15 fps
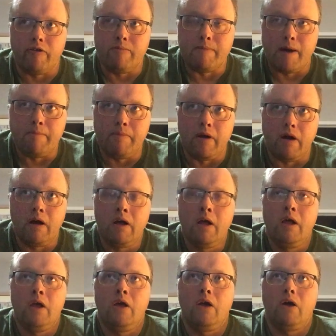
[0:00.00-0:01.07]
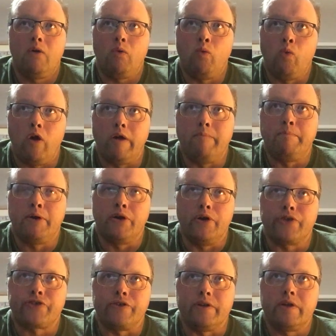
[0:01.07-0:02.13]
remember one
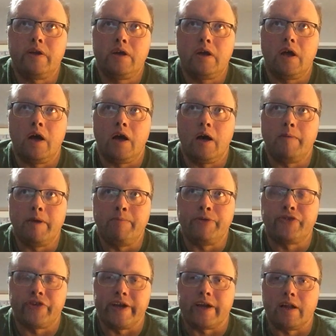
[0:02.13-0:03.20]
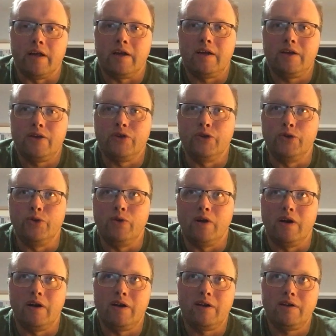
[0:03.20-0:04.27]
person in particular
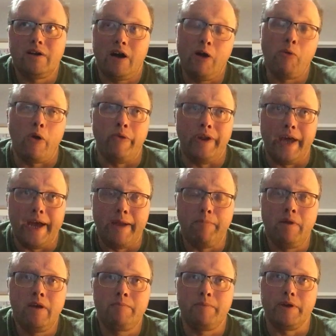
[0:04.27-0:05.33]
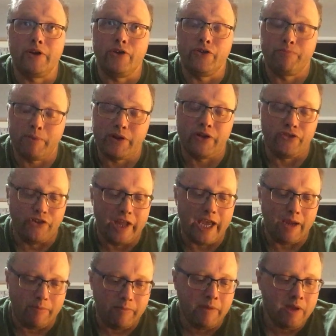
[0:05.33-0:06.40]
who I won't name but his
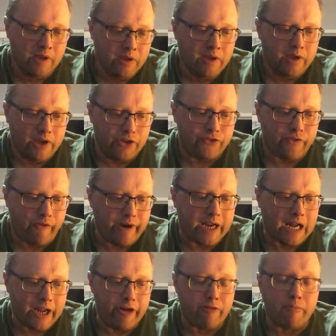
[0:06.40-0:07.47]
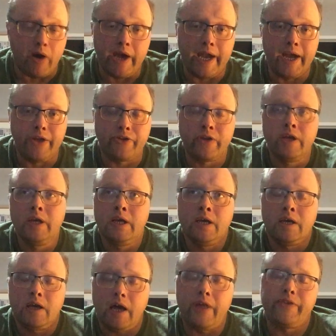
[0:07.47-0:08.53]
name is very clear in my head.
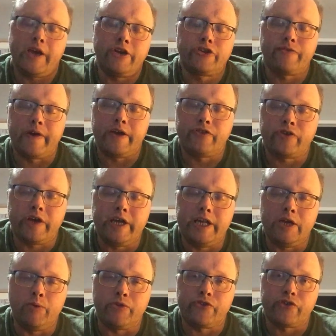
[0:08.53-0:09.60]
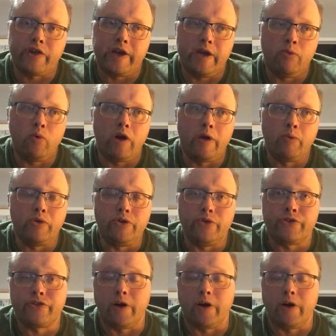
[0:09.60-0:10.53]
At the age of 18, he would say, why don't